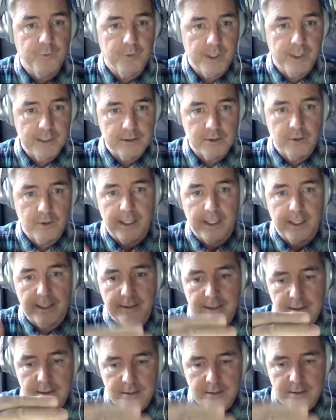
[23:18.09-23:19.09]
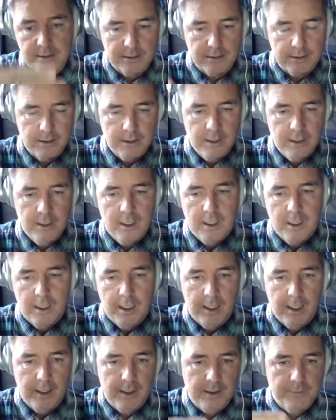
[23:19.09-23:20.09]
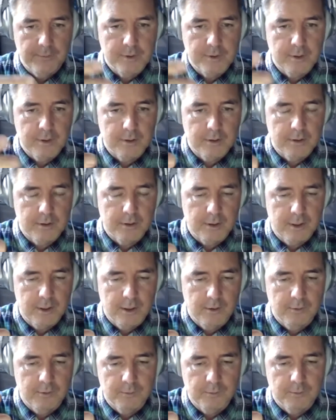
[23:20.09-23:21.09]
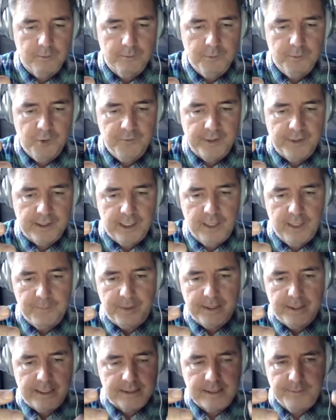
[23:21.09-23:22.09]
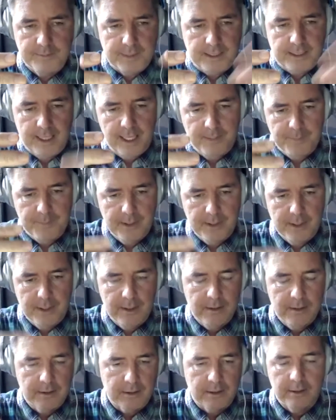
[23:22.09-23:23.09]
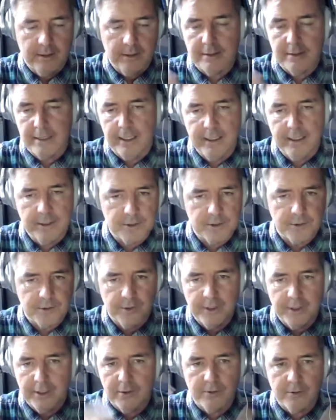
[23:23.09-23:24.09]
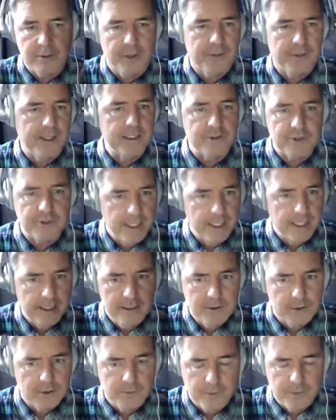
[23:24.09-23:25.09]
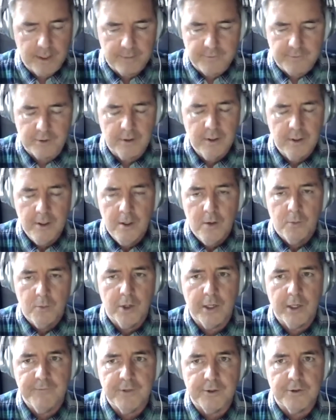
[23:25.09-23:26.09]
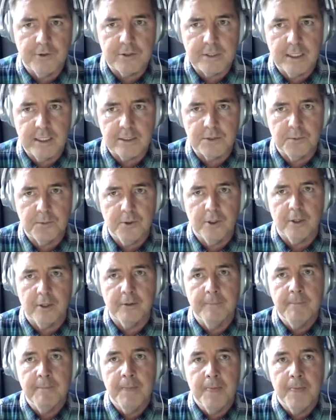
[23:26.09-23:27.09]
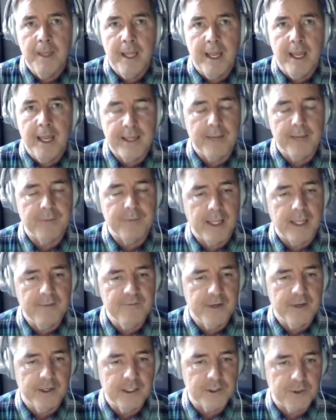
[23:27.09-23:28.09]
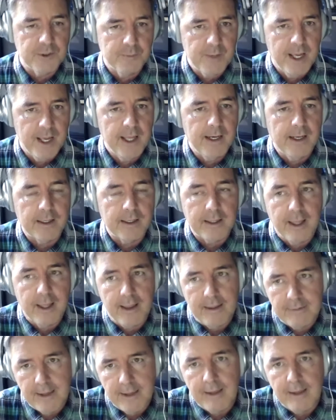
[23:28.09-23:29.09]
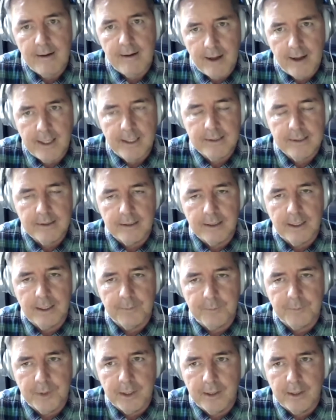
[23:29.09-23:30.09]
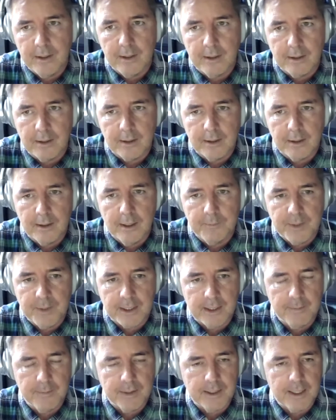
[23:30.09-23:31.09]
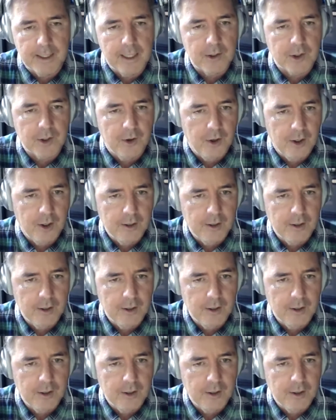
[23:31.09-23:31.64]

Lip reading: So I had this, uh, moving up, and then something happened, the industry, things changed, whatever those things were, and that became very traumatic. And then I ended up becoming an alcoholic.